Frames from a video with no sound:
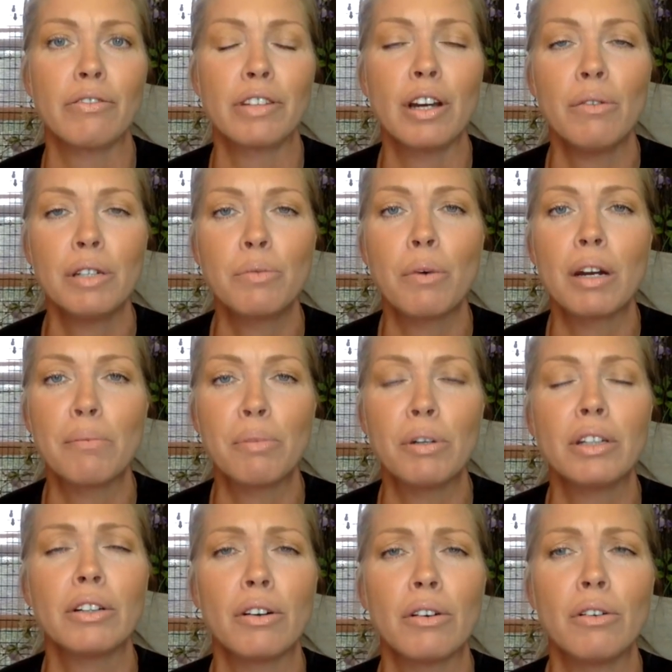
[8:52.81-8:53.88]
You always want to put
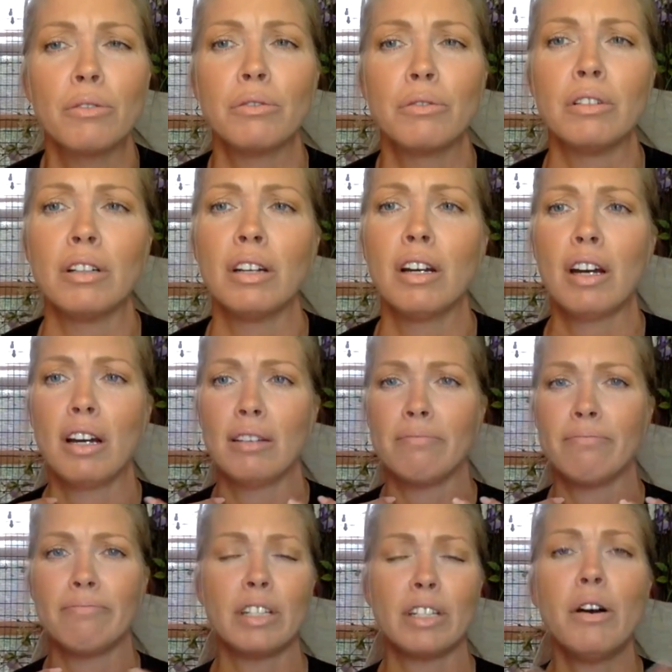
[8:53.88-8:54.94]
your own,
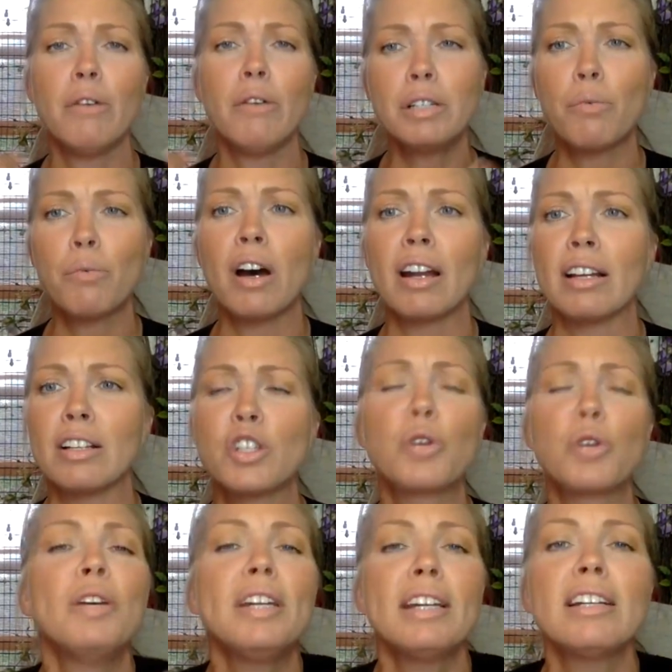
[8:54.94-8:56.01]
you always want to
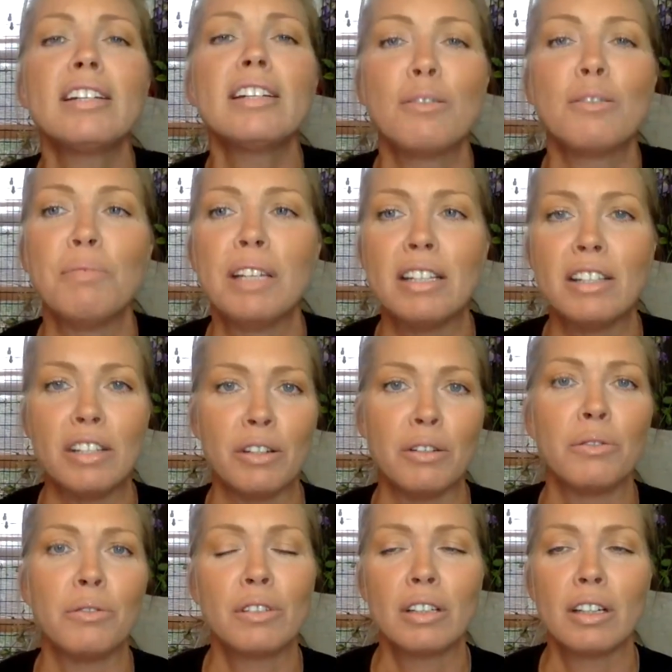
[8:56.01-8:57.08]
tweak it to be
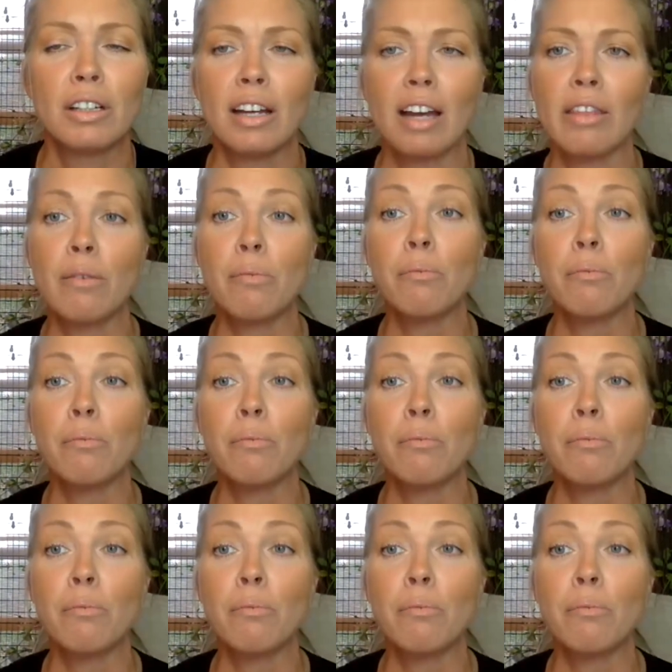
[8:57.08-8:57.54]
you. And